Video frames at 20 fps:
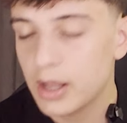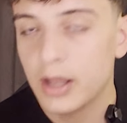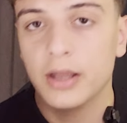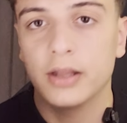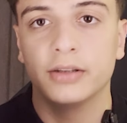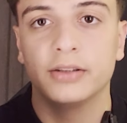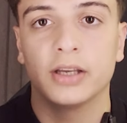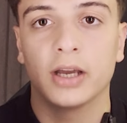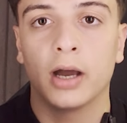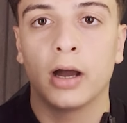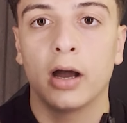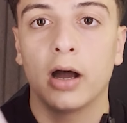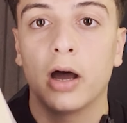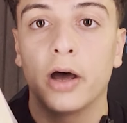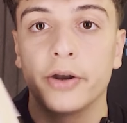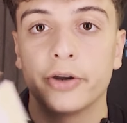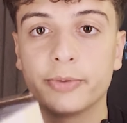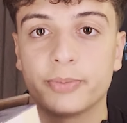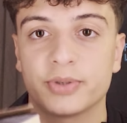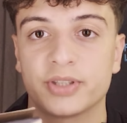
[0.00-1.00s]
And yeah,
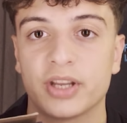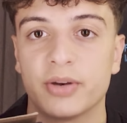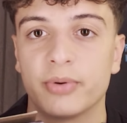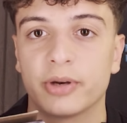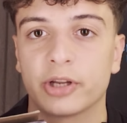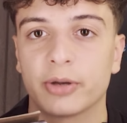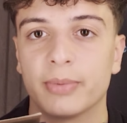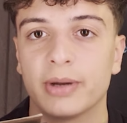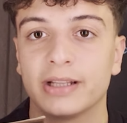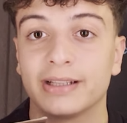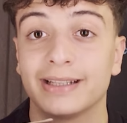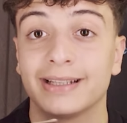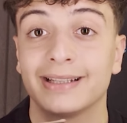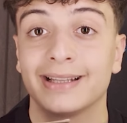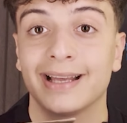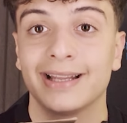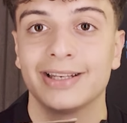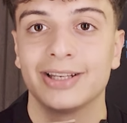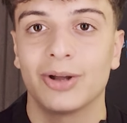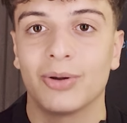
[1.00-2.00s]
100%
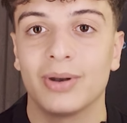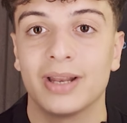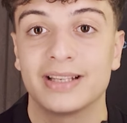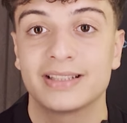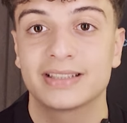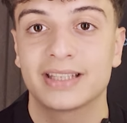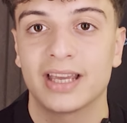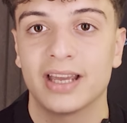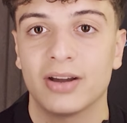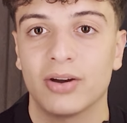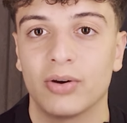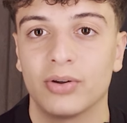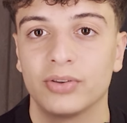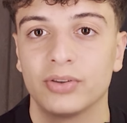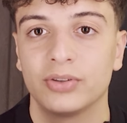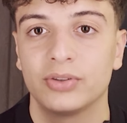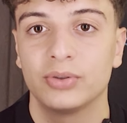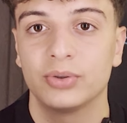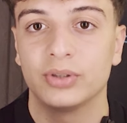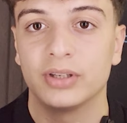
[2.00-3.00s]
recommended. Now let's get
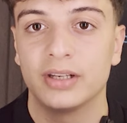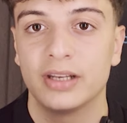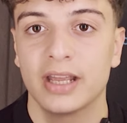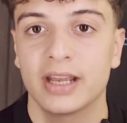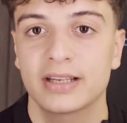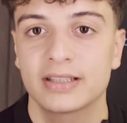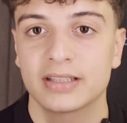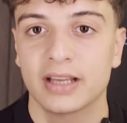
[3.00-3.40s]
on to the next